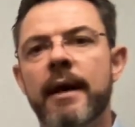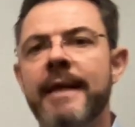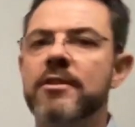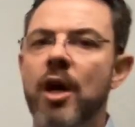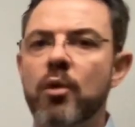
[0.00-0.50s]

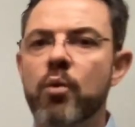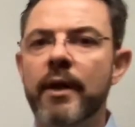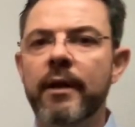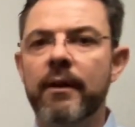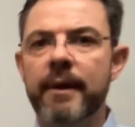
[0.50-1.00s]
and start
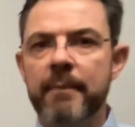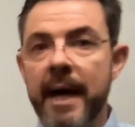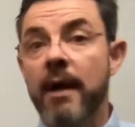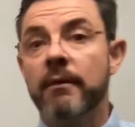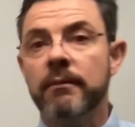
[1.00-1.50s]
working on them
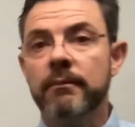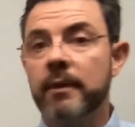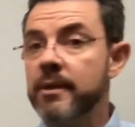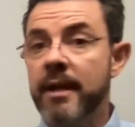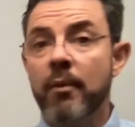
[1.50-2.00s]
now,
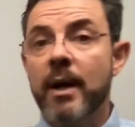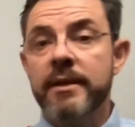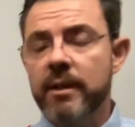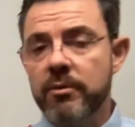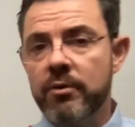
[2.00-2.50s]
because
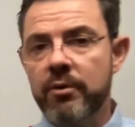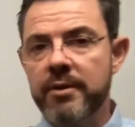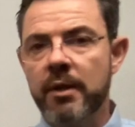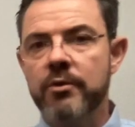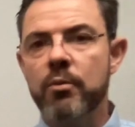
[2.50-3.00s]
otherwise those
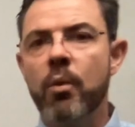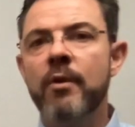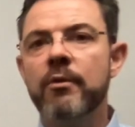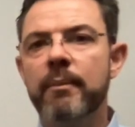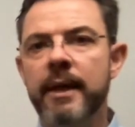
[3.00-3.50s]
results
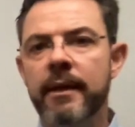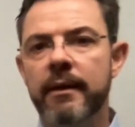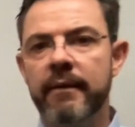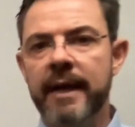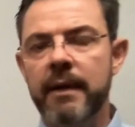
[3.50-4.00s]
won't be
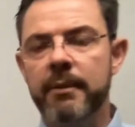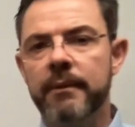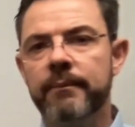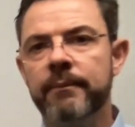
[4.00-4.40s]
available.